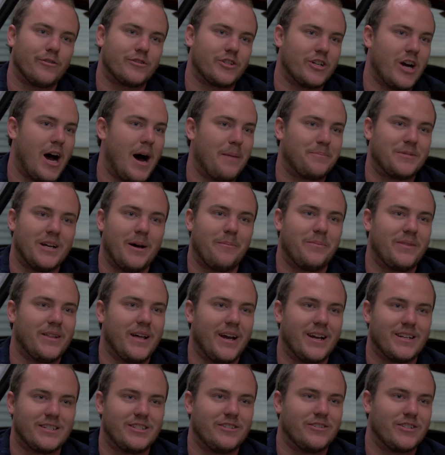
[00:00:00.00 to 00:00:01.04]
chopped up
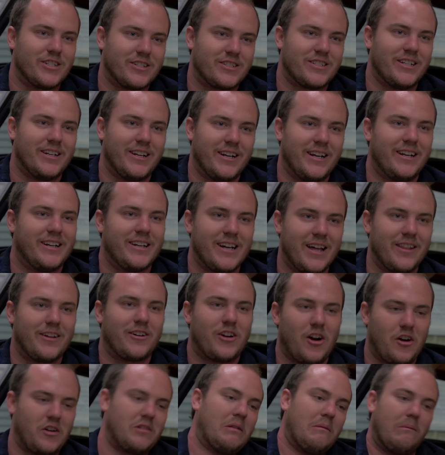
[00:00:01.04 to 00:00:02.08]
things you're just in any other
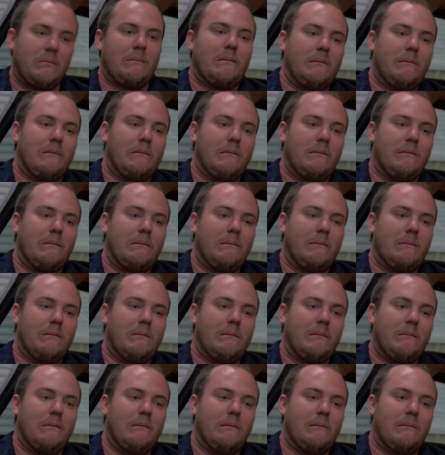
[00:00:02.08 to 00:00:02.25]
cars.